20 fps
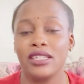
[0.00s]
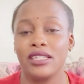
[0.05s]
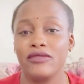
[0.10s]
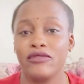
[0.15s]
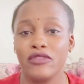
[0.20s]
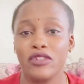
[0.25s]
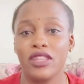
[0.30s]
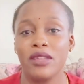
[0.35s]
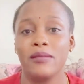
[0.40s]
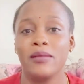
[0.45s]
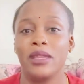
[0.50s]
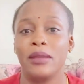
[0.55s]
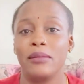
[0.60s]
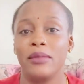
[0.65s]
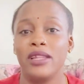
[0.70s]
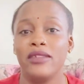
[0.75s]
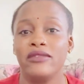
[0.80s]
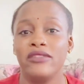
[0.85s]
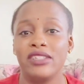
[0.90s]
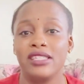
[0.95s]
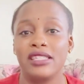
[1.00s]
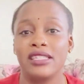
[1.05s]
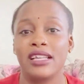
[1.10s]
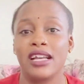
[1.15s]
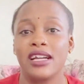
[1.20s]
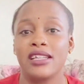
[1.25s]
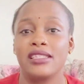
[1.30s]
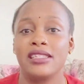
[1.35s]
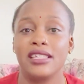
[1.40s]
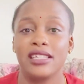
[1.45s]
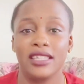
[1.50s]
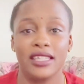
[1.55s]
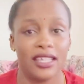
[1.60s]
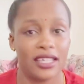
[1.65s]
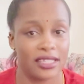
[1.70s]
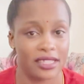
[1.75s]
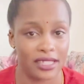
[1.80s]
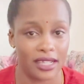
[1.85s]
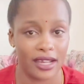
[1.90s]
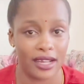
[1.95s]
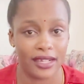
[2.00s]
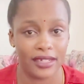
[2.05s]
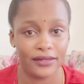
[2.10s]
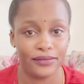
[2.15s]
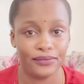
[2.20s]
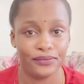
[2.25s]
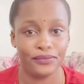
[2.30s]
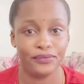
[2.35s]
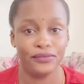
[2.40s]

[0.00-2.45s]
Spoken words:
for them, they believe it's cursing their son,